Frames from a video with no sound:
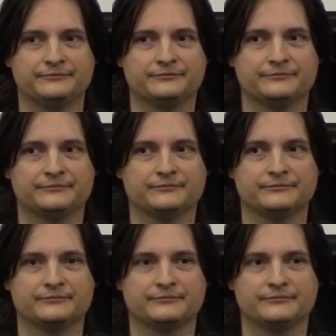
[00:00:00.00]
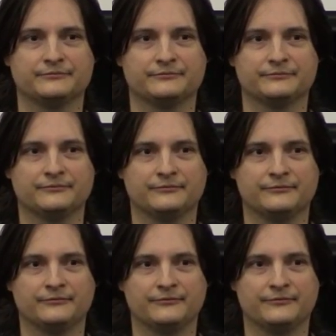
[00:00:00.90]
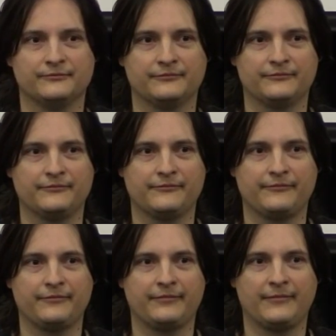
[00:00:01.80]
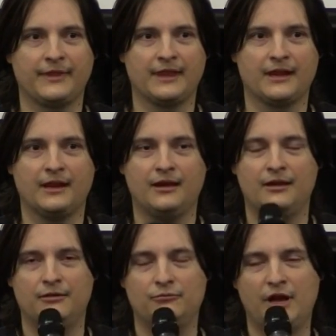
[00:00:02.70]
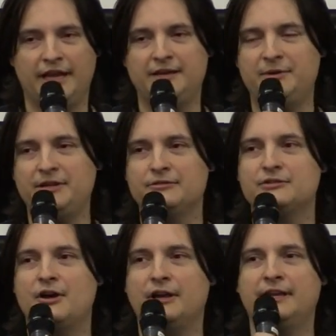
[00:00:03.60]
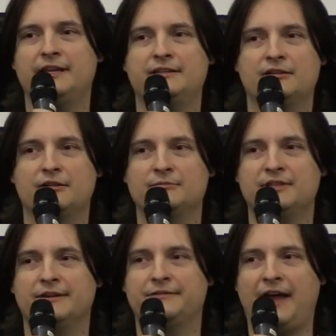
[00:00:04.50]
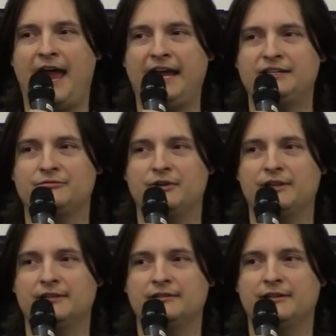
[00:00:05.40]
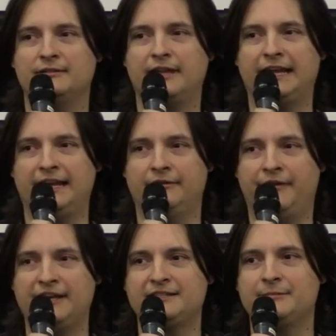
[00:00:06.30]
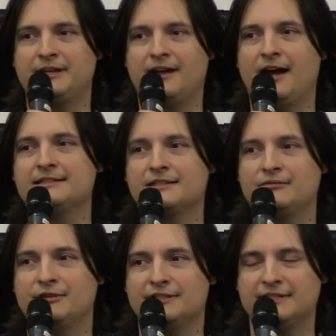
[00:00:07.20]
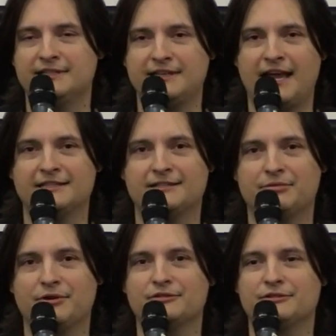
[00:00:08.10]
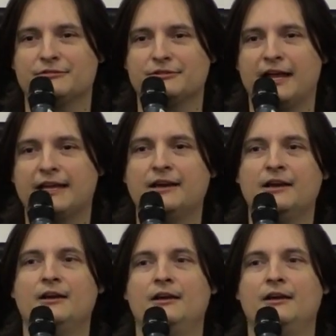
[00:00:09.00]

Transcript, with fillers: is this good is this bad for them to figure that out by themselves well, anybody who's talking in terms of actual like investment consequences as opposed to like